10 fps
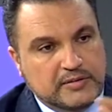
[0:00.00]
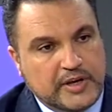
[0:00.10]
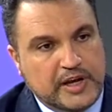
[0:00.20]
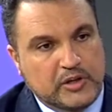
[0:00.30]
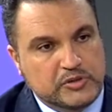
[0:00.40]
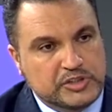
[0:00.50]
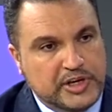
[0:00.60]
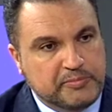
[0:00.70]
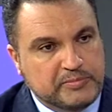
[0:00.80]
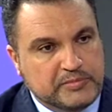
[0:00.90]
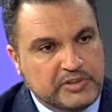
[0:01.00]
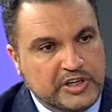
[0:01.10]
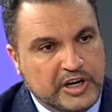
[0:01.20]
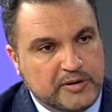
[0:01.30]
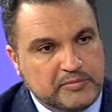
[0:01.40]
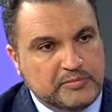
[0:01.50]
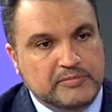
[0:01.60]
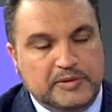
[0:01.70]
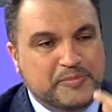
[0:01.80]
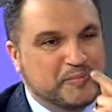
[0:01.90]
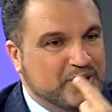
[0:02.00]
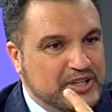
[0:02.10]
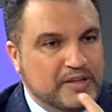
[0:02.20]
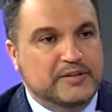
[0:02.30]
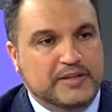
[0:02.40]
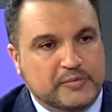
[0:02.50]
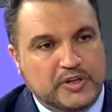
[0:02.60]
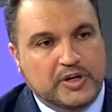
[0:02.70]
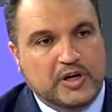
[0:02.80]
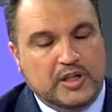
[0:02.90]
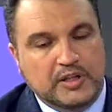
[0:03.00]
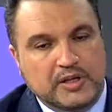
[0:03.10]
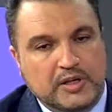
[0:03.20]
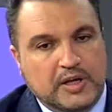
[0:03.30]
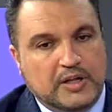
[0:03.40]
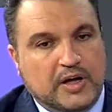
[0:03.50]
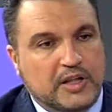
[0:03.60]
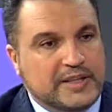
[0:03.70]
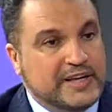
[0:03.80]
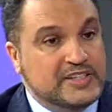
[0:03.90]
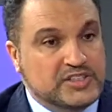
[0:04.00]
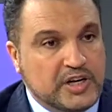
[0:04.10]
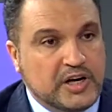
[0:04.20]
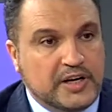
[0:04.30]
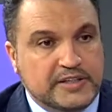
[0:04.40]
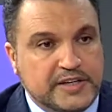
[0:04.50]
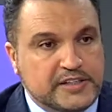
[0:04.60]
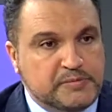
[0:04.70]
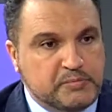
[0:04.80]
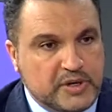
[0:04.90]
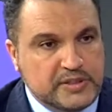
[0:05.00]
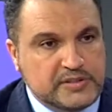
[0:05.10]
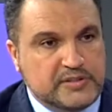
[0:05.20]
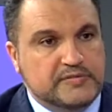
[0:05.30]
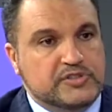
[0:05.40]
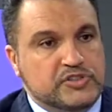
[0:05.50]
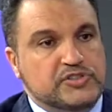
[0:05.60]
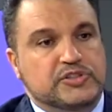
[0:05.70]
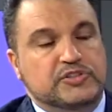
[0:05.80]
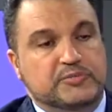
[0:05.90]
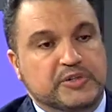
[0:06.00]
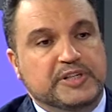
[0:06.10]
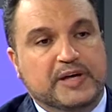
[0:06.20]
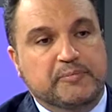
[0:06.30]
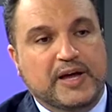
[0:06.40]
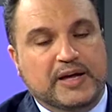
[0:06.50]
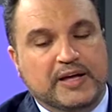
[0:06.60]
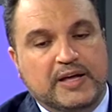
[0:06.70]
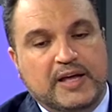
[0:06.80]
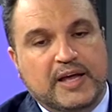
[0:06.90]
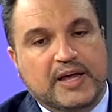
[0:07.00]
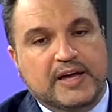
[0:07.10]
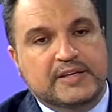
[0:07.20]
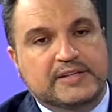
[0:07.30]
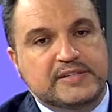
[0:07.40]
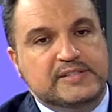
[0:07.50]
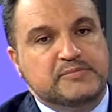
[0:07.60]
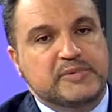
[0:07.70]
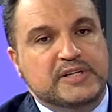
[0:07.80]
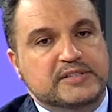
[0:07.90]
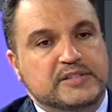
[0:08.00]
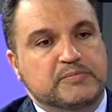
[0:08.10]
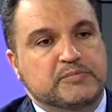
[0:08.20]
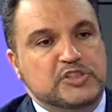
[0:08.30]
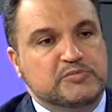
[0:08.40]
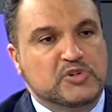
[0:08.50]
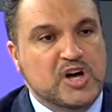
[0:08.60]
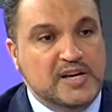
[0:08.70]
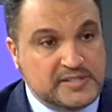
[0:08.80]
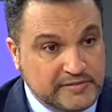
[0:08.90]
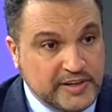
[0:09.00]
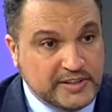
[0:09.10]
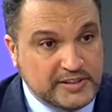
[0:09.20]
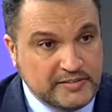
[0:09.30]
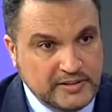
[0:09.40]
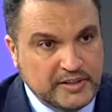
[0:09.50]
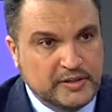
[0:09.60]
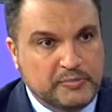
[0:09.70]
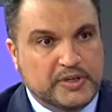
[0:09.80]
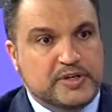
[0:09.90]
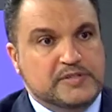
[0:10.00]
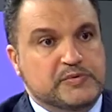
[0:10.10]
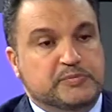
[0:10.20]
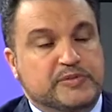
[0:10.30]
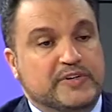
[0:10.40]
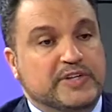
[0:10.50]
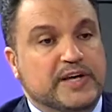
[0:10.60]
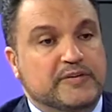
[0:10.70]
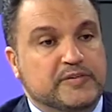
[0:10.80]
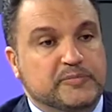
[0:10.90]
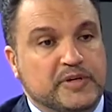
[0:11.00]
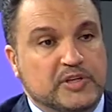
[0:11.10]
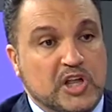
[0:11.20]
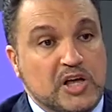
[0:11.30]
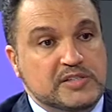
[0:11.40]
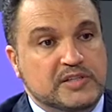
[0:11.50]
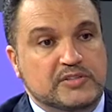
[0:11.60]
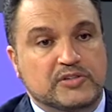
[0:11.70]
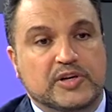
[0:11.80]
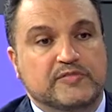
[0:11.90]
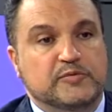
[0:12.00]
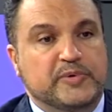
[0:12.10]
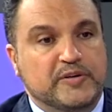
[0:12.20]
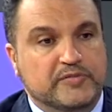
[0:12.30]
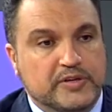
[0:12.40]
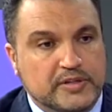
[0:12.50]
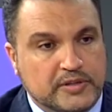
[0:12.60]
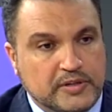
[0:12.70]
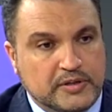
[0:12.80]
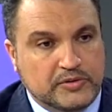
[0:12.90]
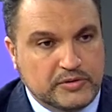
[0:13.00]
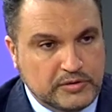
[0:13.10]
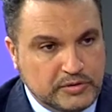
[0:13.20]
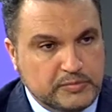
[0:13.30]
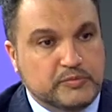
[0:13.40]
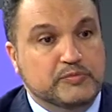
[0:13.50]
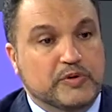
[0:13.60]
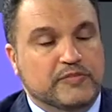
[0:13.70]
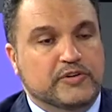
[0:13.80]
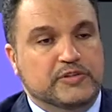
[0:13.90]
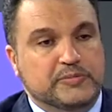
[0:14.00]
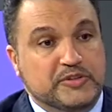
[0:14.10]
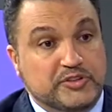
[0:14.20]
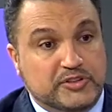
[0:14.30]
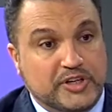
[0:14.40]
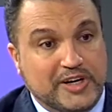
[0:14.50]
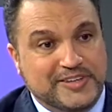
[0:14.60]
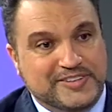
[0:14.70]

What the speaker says: halo-shaped gum, the papilla that we call, all of that is gone. It takes months of surgery to bring that back. And this makes it much more cost-effective because we prevent that from being lost, and so you don't have to pay for it to be recreated.